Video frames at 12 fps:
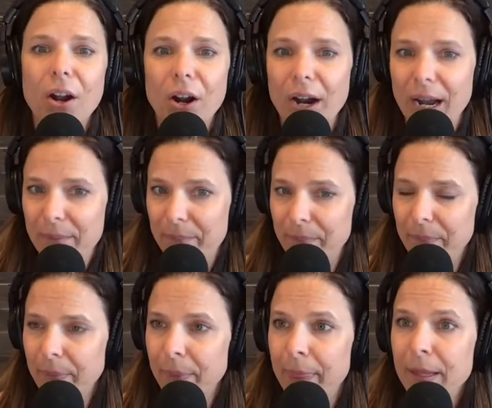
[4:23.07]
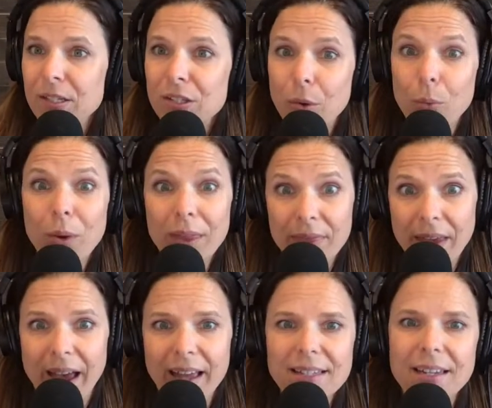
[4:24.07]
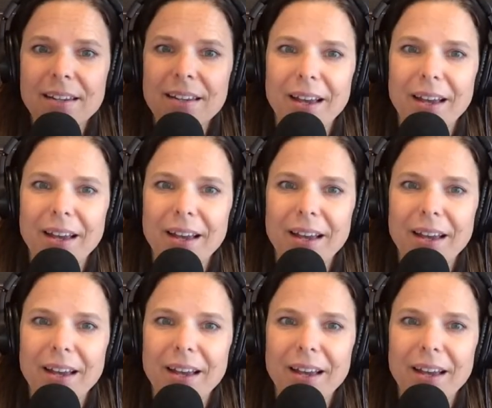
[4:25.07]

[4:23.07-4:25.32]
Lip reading: All right. So with that,